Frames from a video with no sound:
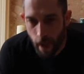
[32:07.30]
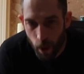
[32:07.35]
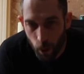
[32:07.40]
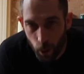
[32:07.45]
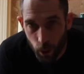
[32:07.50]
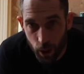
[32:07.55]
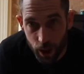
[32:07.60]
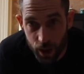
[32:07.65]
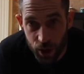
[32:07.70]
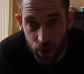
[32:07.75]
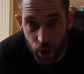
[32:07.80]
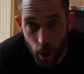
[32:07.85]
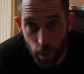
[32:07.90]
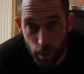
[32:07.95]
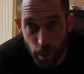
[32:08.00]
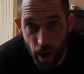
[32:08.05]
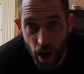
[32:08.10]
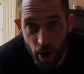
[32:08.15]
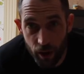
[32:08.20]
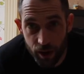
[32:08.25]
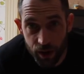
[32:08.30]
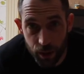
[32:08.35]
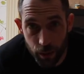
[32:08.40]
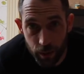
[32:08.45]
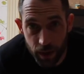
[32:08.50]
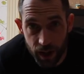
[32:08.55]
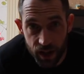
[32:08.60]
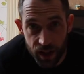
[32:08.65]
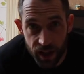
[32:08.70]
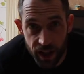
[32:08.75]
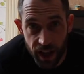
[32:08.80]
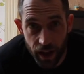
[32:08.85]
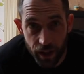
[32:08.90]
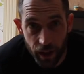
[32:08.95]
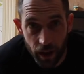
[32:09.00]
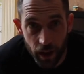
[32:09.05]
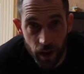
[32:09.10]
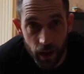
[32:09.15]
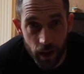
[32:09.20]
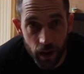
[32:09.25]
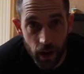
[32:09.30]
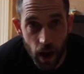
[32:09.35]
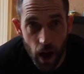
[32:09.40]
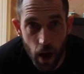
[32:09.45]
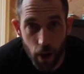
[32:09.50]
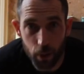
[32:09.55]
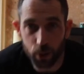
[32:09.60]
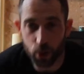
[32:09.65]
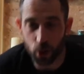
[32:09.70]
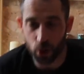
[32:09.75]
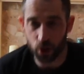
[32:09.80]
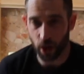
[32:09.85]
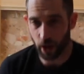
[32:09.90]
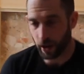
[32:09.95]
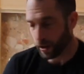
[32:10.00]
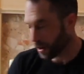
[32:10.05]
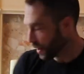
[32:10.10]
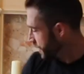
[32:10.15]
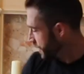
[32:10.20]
we're going to start pairing some of these together. I'm just going to